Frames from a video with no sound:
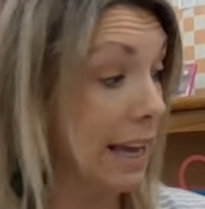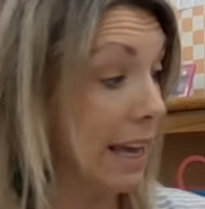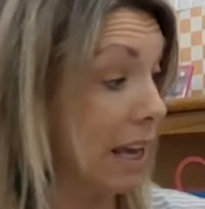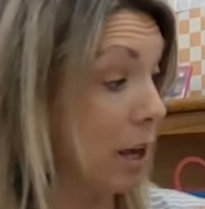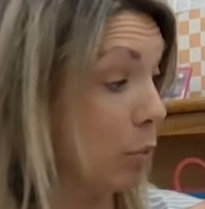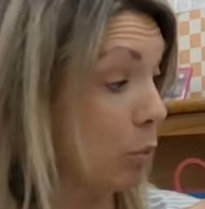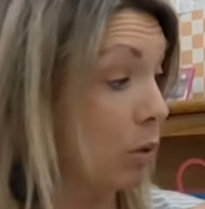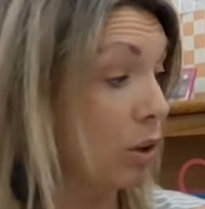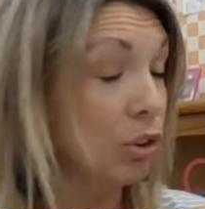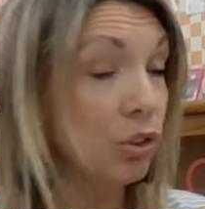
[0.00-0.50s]

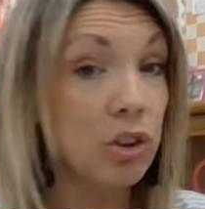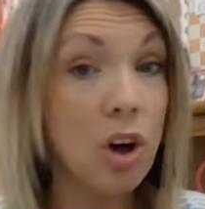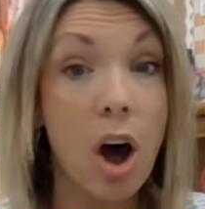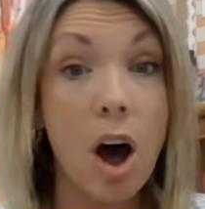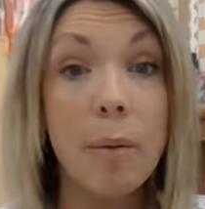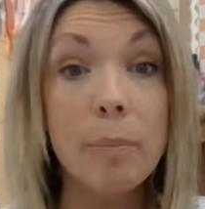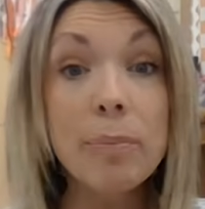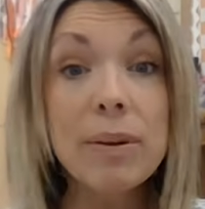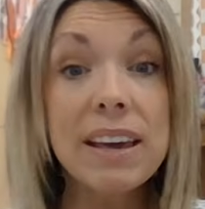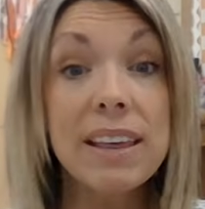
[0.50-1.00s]
it will
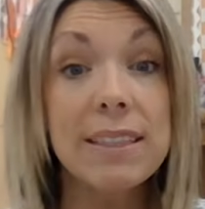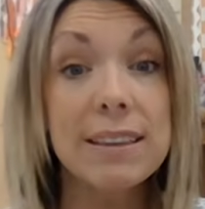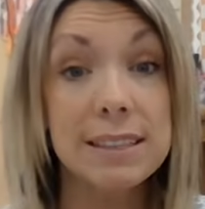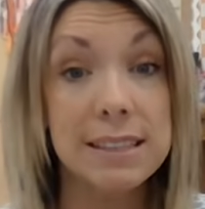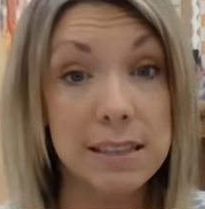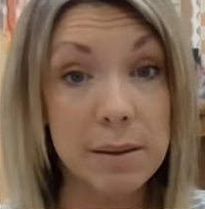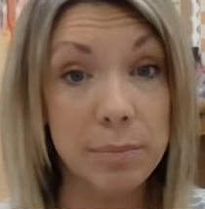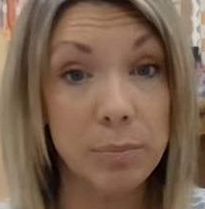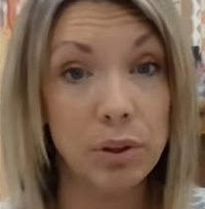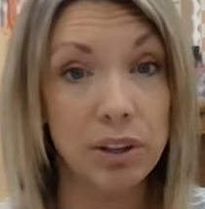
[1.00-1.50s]
not be the
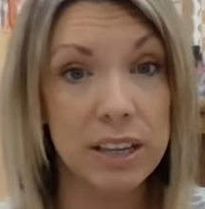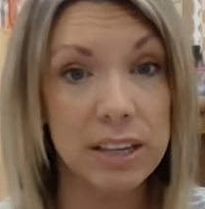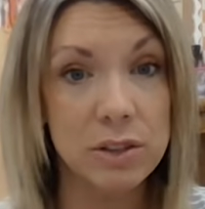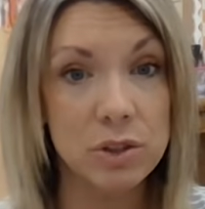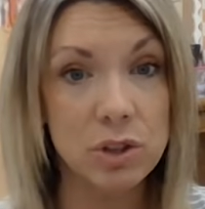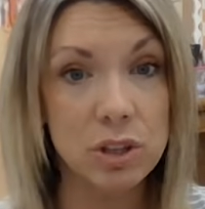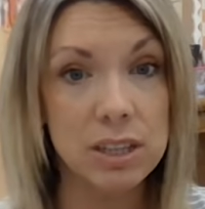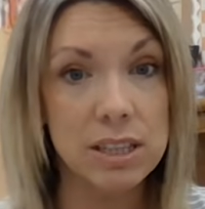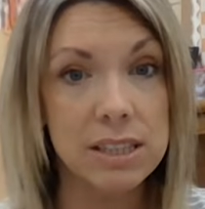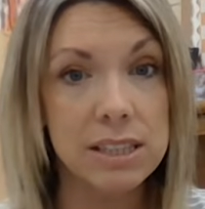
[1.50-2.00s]
simple
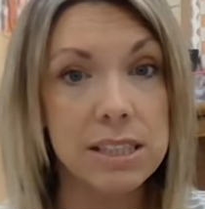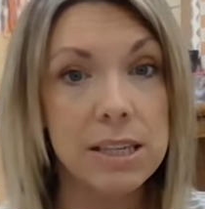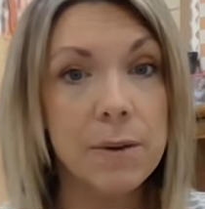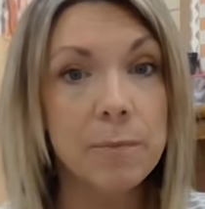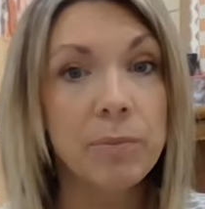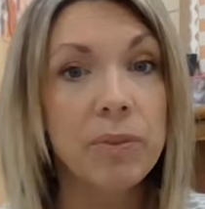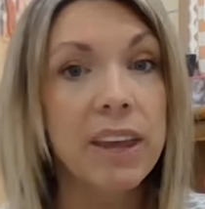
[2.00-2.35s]
interest.